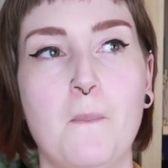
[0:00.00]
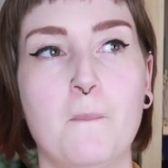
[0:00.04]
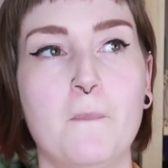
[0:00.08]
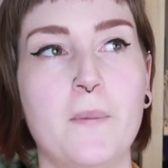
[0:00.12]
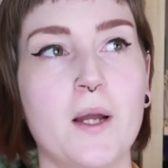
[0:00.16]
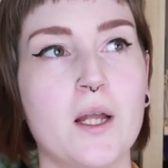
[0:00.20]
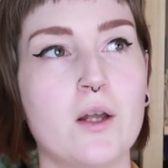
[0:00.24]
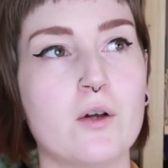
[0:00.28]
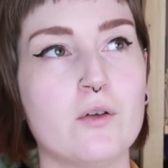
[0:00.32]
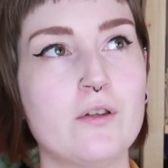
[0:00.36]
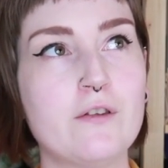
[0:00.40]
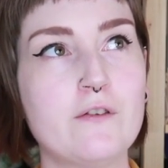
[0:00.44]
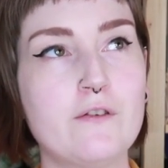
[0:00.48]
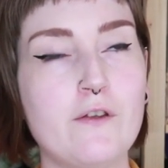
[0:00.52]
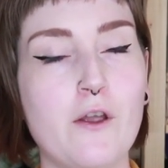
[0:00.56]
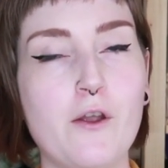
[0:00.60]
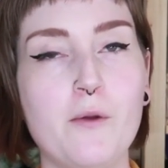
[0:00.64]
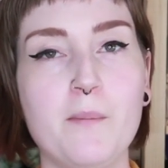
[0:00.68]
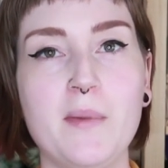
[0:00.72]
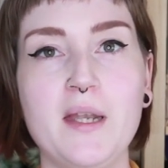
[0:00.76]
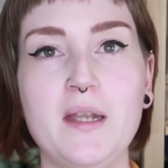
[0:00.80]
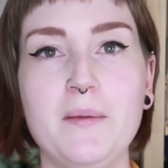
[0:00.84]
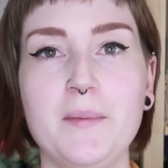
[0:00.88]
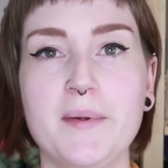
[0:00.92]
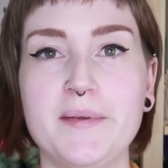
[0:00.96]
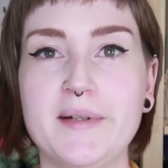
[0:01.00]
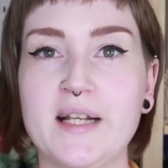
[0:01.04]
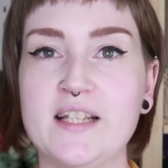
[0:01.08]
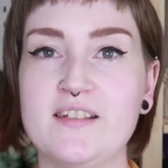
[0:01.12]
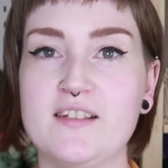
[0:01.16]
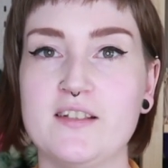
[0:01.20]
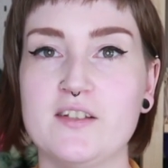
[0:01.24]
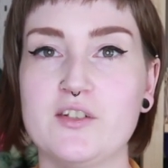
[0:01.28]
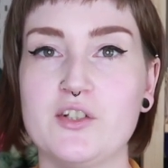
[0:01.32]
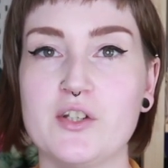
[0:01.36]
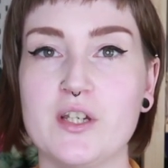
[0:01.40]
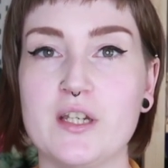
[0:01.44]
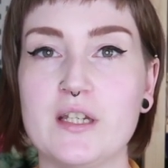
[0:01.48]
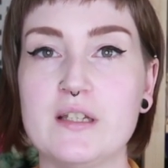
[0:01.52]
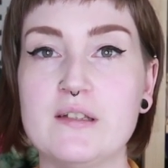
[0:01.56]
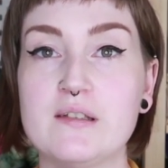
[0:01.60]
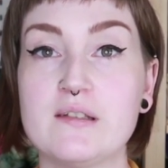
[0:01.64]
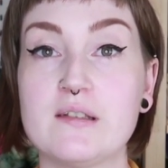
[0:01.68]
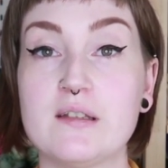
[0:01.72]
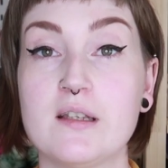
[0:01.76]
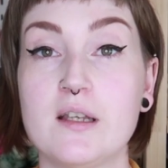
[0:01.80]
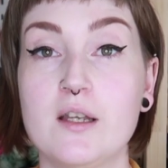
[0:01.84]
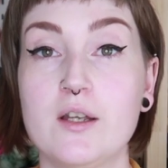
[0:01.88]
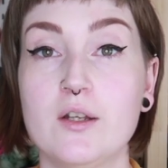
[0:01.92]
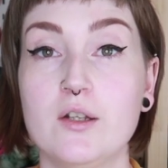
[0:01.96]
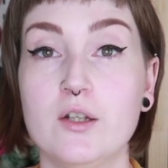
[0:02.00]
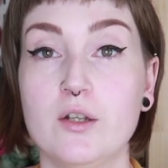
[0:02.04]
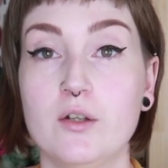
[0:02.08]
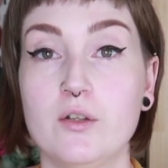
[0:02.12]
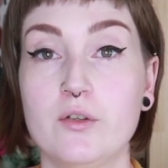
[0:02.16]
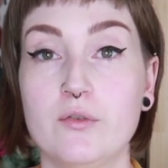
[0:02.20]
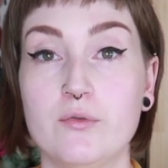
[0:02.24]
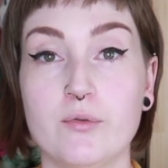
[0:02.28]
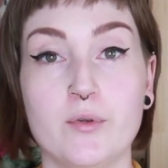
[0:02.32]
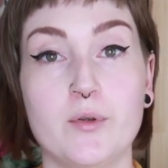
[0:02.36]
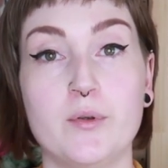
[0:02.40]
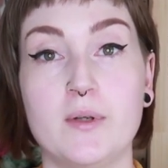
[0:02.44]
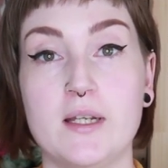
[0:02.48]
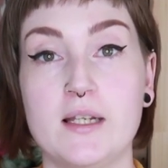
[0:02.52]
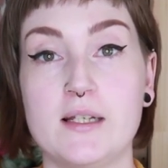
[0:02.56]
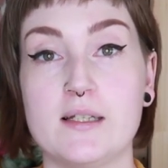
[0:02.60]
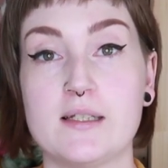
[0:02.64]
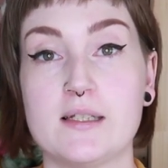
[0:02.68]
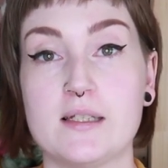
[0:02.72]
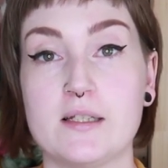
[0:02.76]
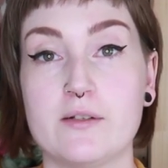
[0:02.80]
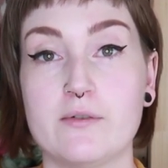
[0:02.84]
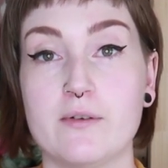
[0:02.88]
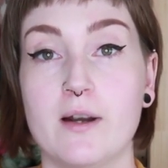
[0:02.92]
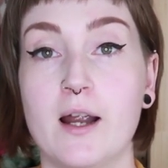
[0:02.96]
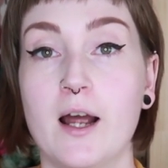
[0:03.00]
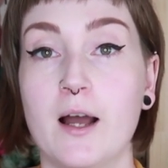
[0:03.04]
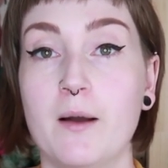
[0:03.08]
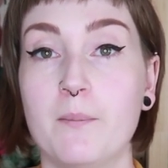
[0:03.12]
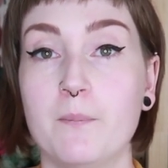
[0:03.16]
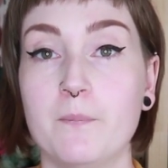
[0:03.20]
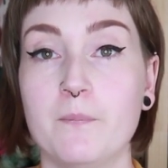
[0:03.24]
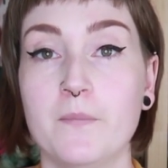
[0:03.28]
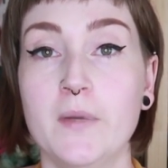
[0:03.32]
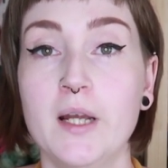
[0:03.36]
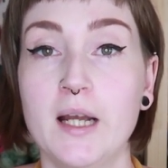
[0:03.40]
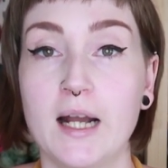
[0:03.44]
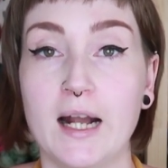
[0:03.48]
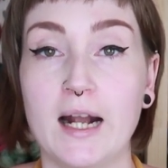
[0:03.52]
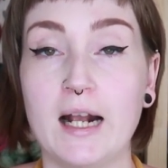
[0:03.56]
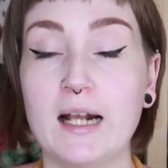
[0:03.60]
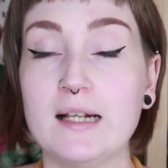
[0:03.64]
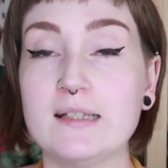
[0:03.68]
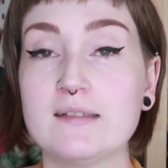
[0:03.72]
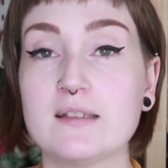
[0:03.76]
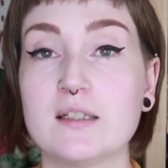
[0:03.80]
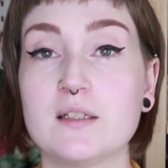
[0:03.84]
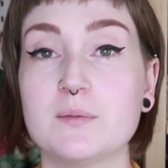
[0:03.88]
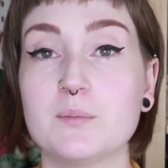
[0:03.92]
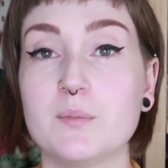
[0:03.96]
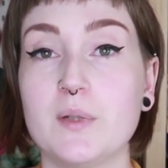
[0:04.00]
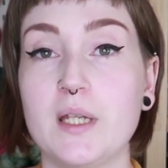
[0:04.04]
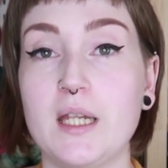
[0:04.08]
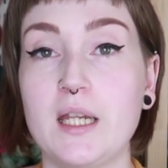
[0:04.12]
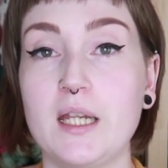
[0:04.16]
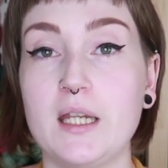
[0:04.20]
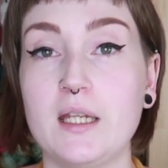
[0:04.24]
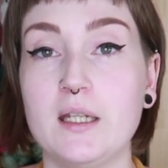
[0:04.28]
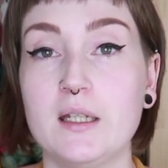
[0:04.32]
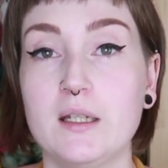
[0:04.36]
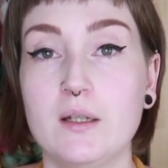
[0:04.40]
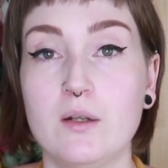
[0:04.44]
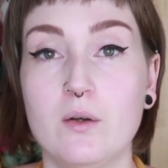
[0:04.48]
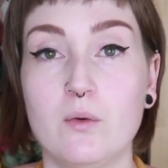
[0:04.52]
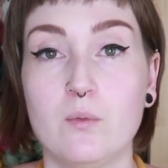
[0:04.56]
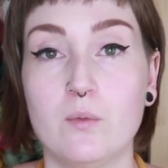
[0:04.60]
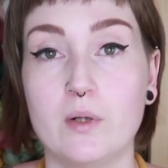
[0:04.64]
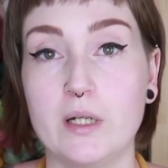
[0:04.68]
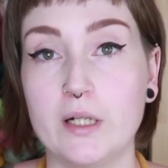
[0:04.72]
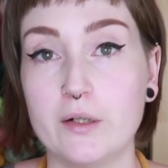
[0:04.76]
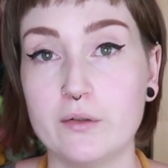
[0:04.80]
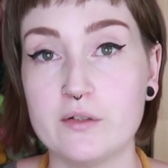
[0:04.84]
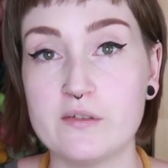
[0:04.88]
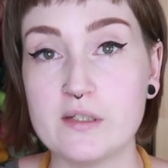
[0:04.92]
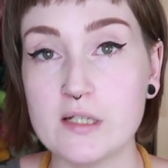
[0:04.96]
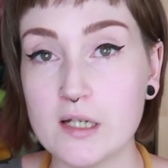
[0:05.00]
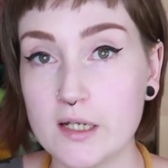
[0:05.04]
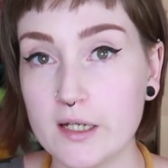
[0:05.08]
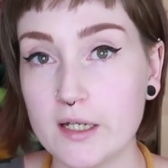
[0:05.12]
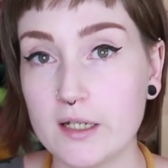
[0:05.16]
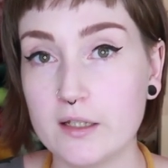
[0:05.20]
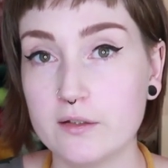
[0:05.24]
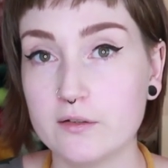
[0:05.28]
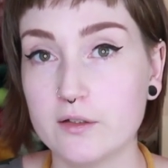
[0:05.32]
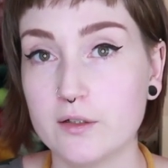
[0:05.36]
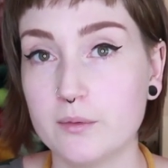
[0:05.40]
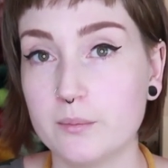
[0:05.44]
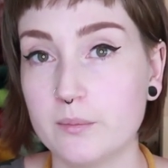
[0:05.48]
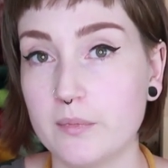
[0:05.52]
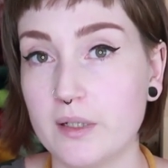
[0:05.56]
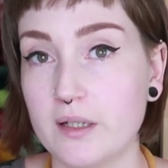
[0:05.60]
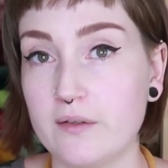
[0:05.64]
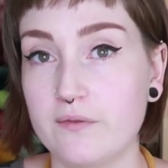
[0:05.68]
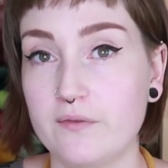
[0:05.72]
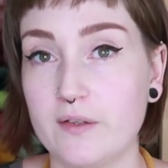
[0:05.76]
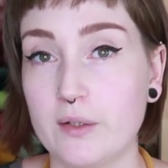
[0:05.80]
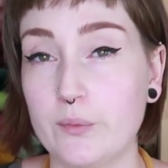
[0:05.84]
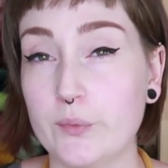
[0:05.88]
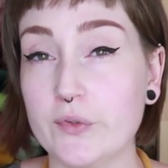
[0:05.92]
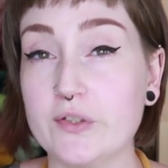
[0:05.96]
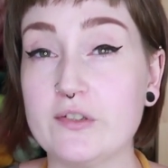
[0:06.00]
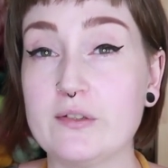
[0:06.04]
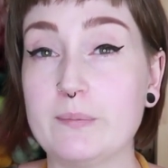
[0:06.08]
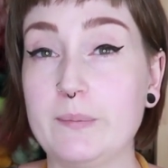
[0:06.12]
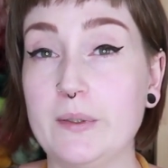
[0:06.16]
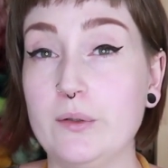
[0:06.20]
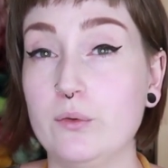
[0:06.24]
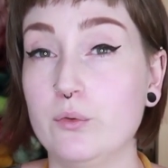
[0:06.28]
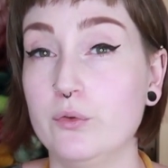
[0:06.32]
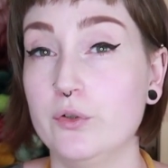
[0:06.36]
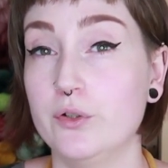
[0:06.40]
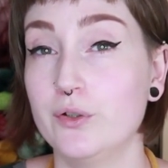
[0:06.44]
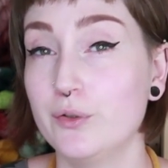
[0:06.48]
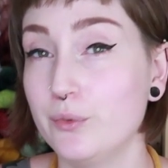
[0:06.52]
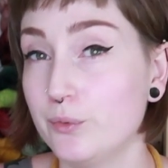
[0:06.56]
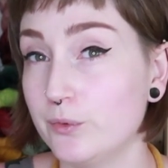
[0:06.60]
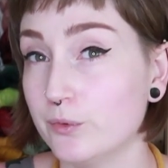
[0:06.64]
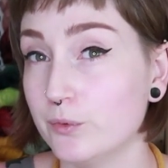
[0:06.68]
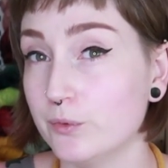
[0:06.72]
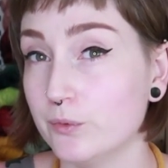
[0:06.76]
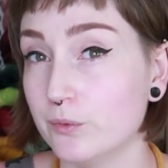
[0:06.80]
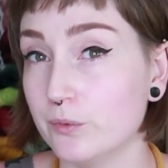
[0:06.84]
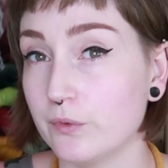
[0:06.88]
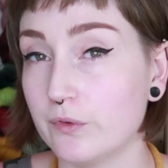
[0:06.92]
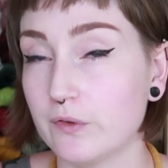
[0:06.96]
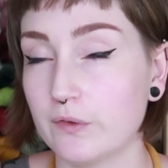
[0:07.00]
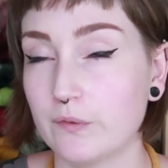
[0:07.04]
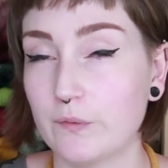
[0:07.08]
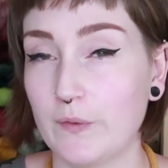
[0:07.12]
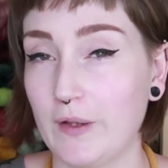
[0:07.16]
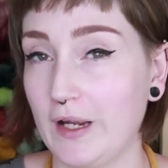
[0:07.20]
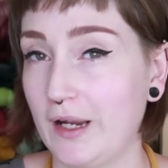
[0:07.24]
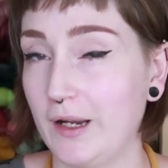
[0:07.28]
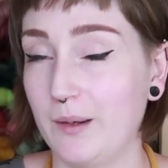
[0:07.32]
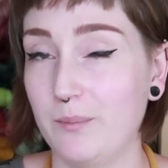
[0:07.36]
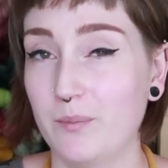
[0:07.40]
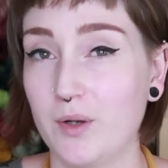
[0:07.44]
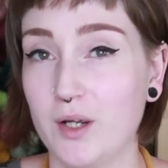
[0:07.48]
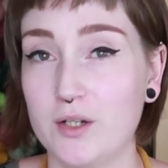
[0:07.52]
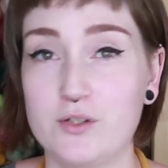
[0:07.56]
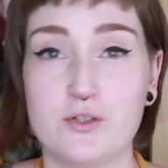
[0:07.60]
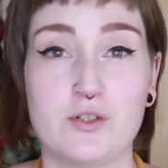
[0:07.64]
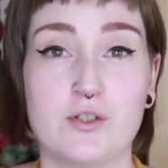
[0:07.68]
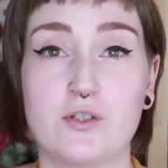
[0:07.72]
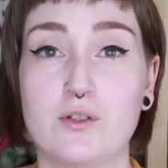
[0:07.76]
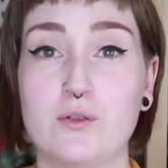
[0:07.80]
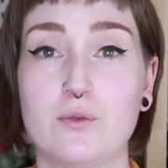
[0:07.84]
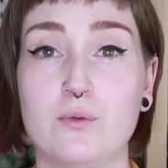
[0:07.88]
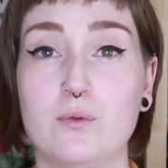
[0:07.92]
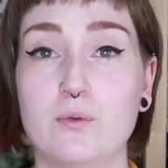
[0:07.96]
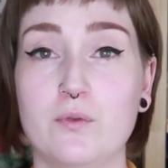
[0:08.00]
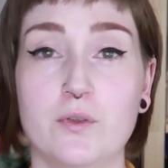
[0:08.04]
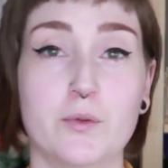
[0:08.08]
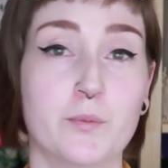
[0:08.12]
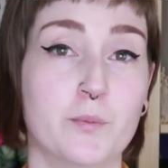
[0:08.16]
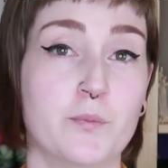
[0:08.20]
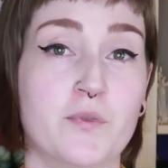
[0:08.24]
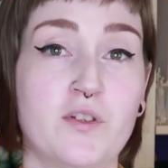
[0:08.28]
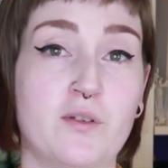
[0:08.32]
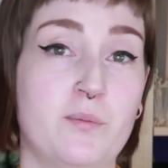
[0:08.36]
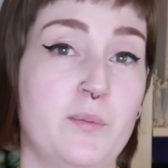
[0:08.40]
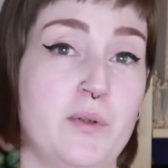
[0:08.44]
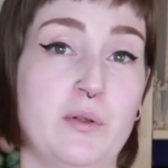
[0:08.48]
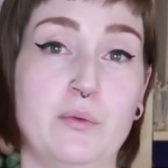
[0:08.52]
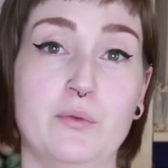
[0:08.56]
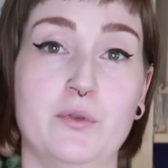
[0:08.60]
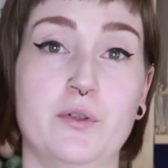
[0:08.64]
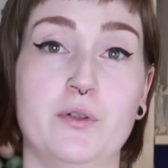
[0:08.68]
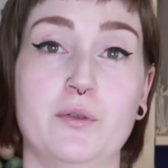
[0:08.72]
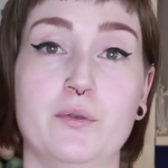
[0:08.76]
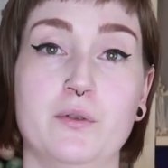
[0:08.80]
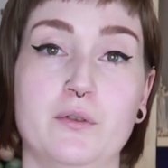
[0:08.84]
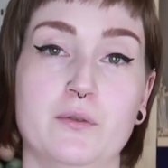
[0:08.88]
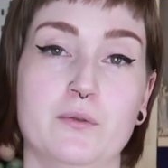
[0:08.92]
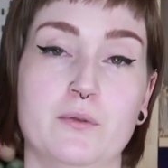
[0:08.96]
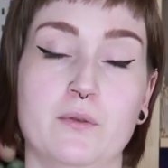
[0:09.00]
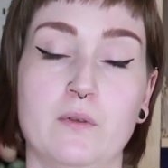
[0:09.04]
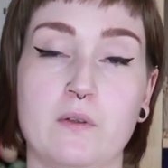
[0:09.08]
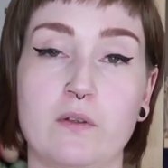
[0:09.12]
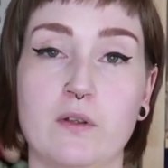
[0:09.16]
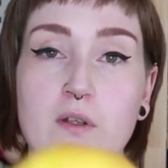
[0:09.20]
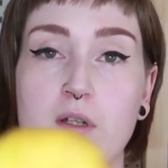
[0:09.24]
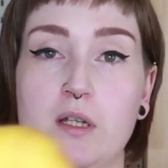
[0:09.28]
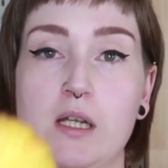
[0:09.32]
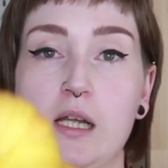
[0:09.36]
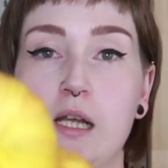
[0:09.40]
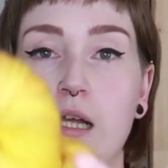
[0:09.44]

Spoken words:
but I got so many messages through Instagram asking me when I was dyeing them if they were spilt noodles that I might just call them spilt noodles.